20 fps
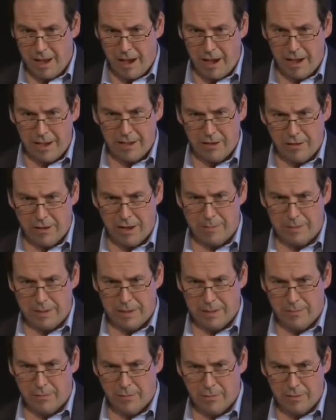I got up in
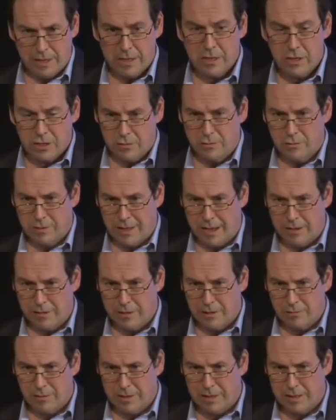the morning, saw that
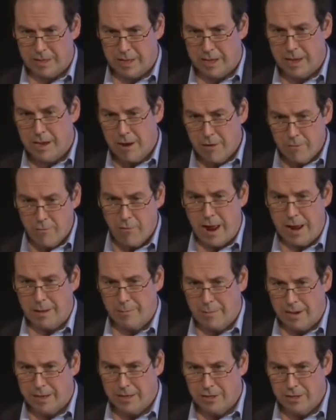on Twitter, rang
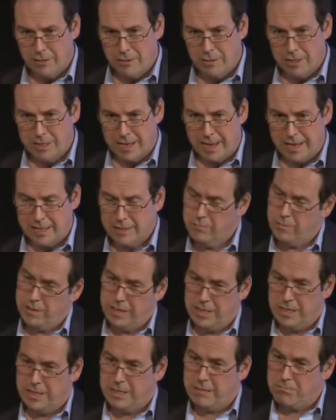my news desk,
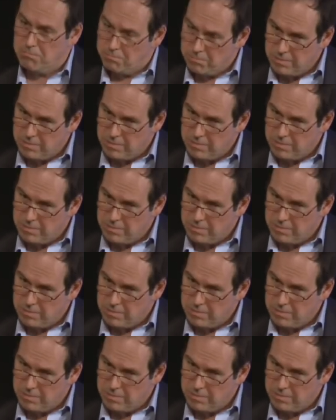which is